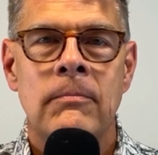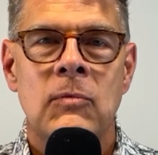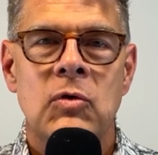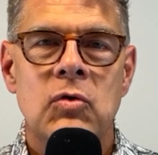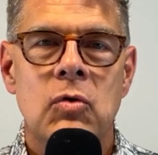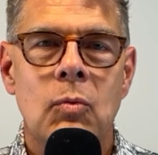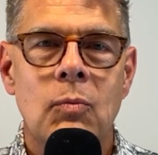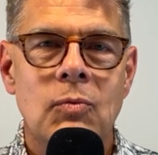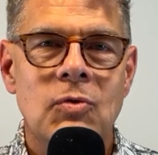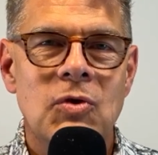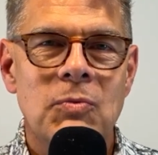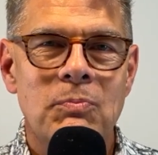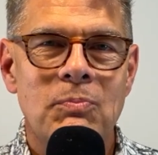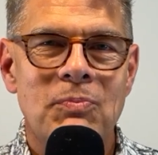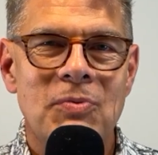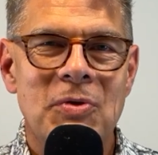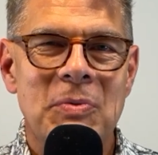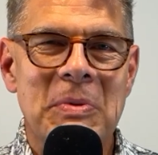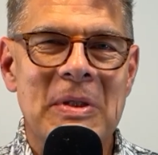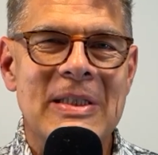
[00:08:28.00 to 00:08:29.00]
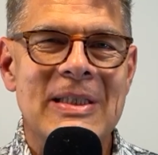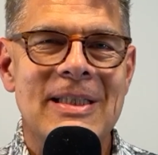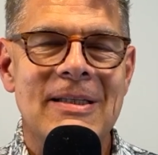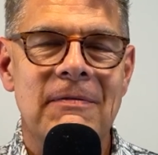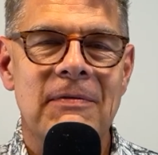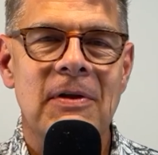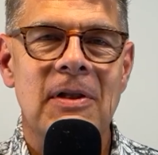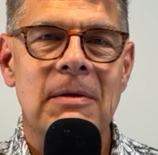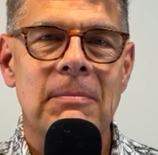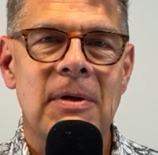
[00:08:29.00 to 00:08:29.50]
So
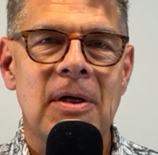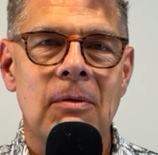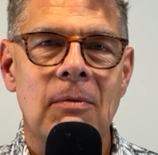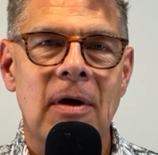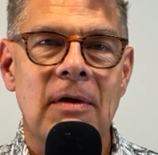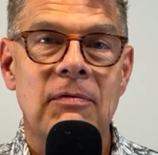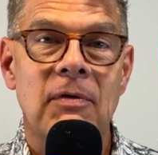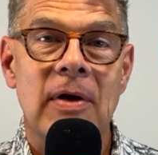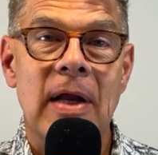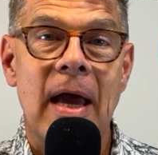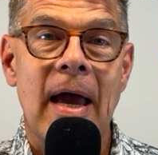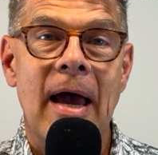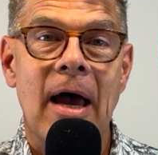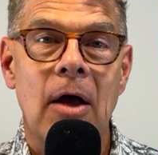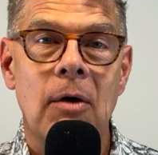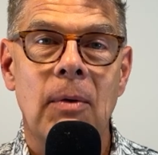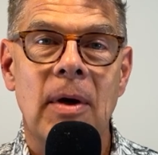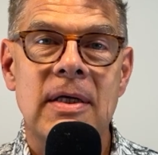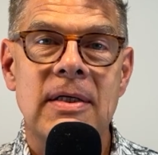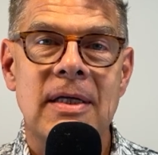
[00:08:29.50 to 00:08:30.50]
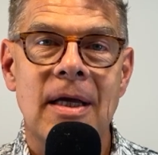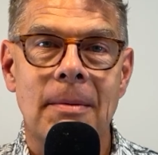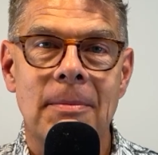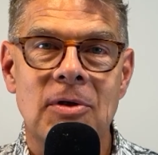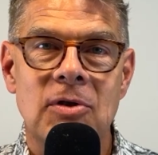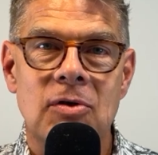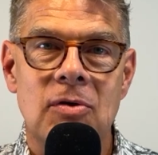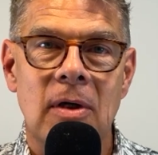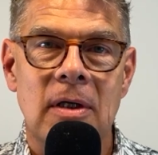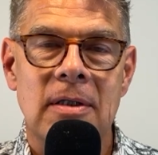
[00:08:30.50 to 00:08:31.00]
specifically being grateful. Now, how do I
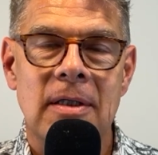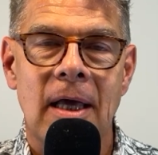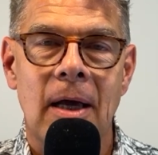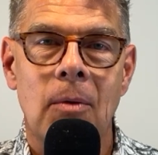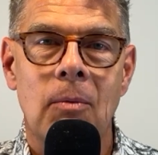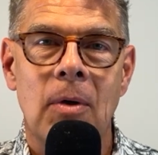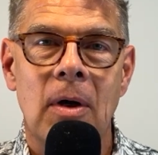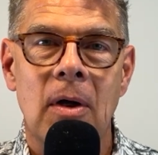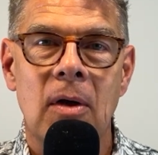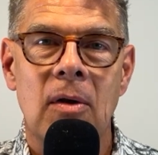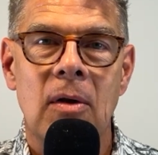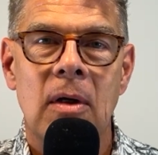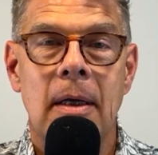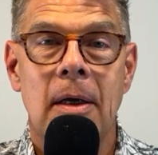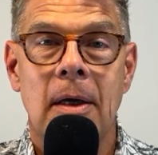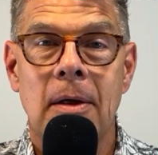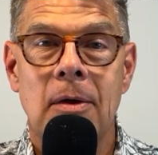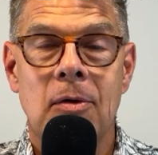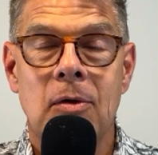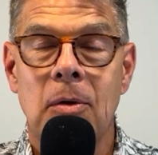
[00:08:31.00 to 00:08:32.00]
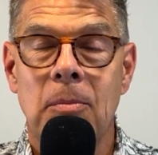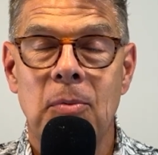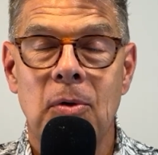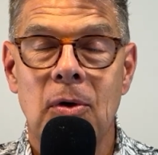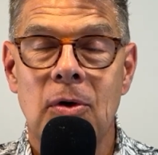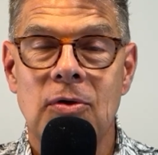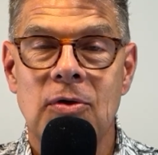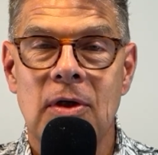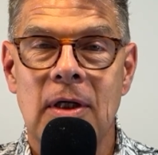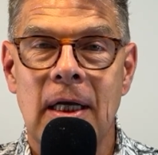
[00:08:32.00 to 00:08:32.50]
demonstrate that? Well, a
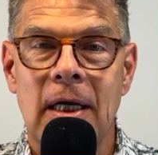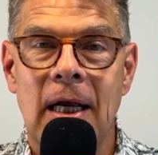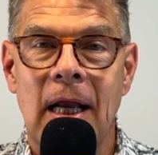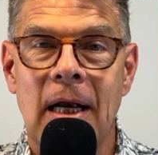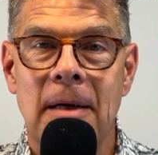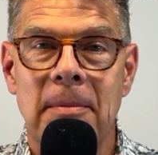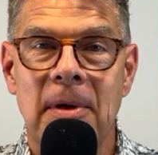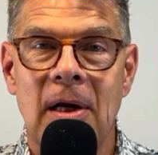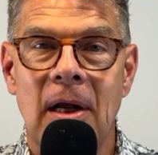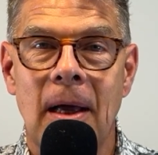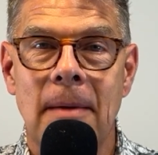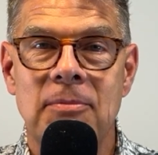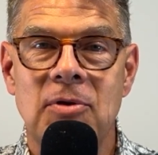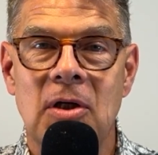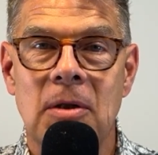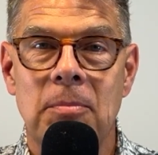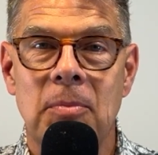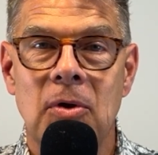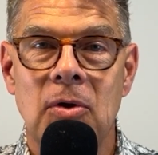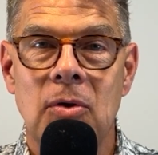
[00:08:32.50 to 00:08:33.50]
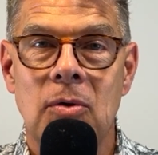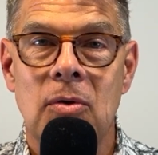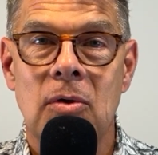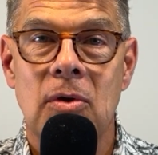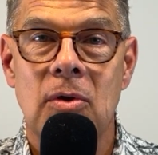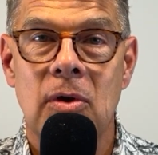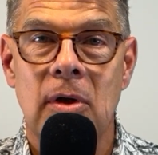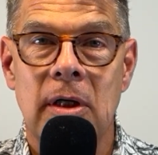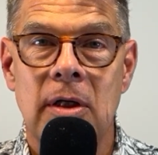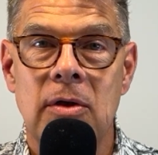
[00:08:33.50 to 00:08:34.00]
computer's an inanimate object, but you could
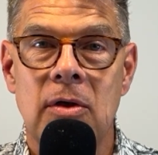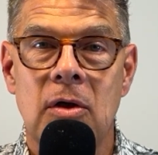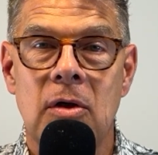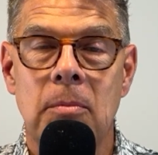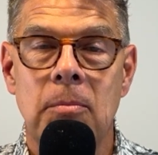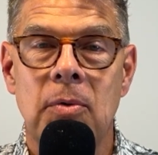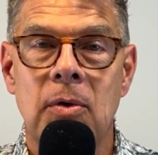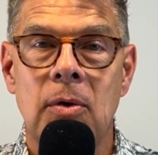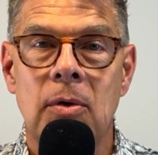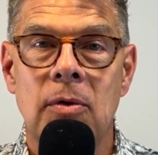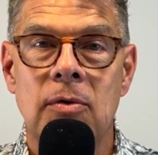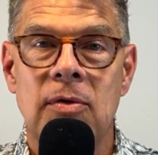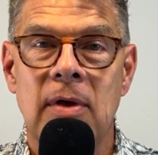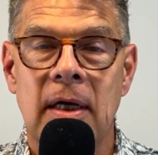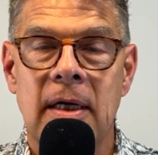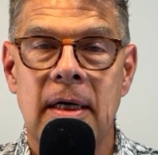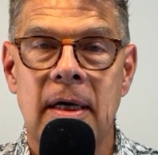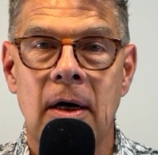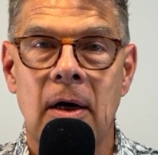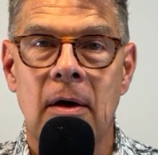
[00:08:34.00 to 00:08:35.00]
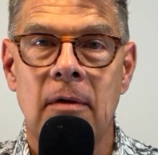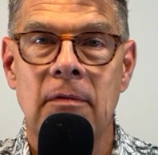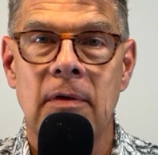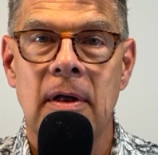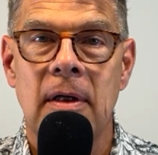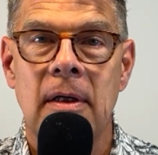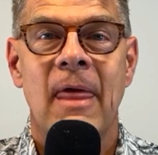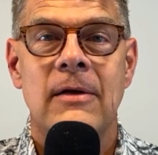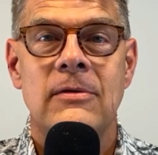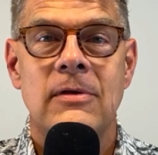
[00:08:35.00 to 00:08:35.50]
clean the computer, take care of
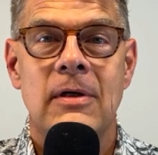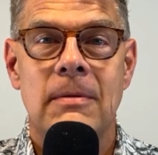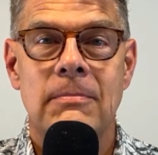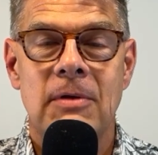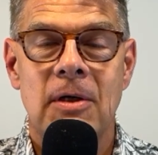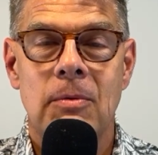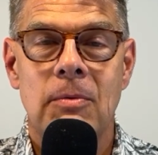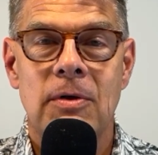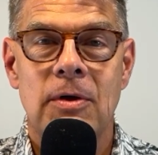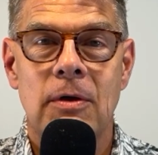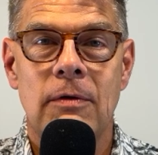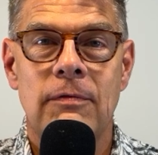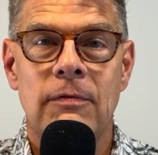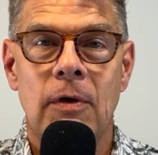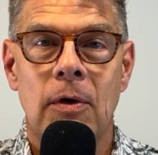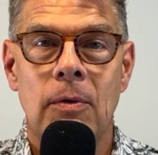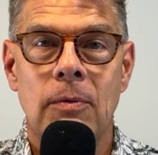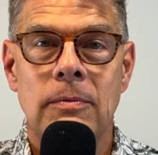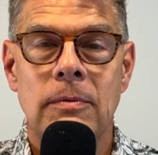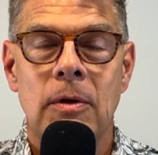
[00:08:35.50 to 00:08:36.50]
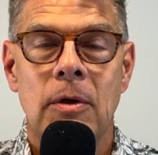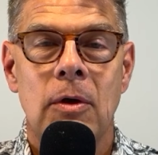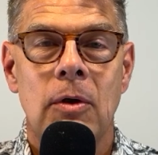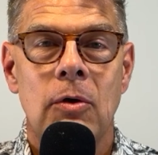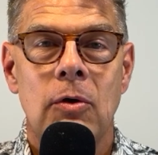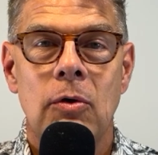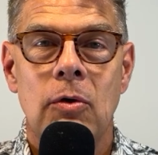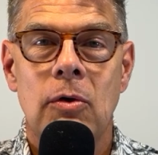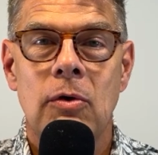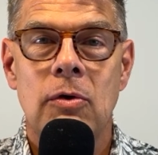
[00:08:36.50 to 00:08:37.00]
it. Same thing with your phone.
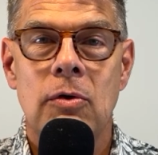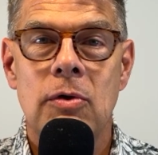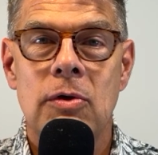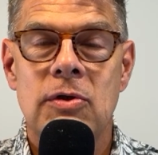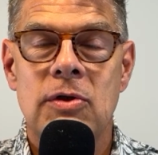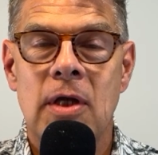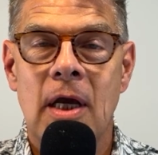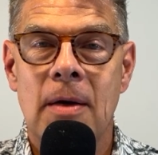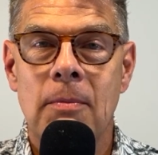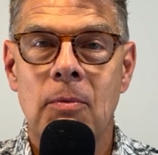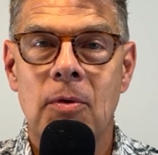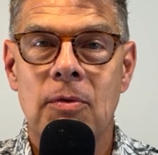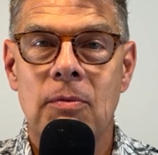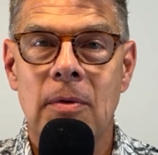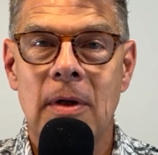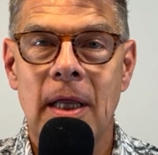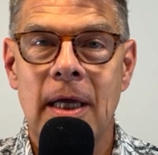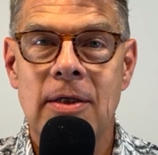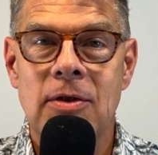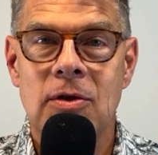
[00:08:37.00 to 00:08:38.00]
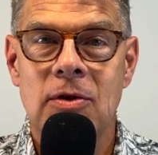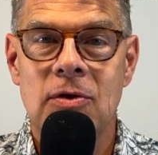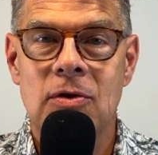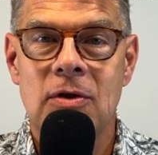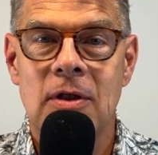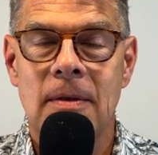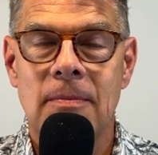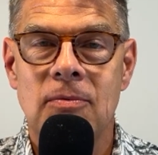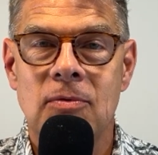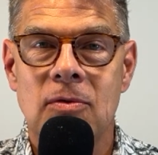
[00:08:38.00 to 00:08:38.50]
You could do the same with
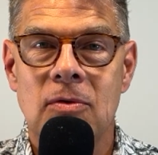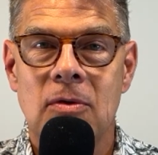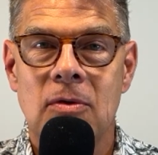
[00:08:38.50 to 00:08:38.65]
relationships.